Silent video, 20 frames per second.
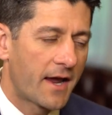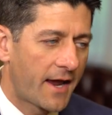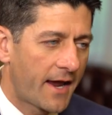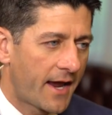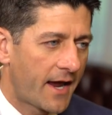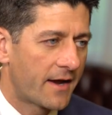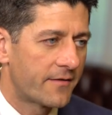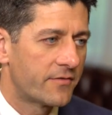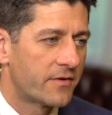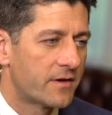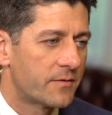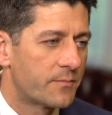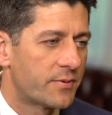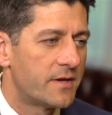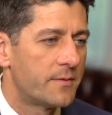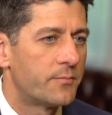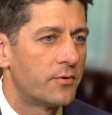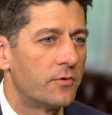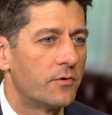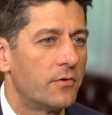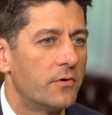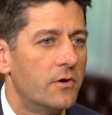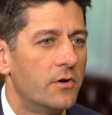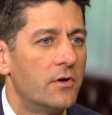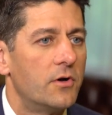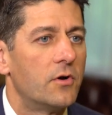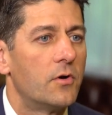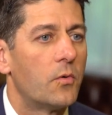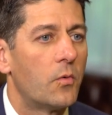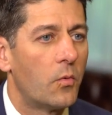having
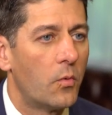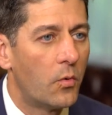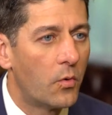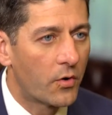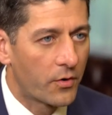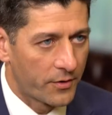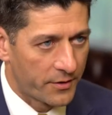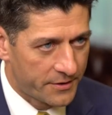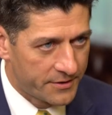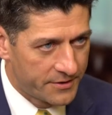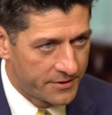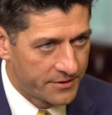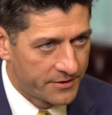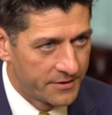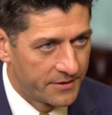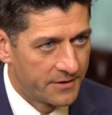people work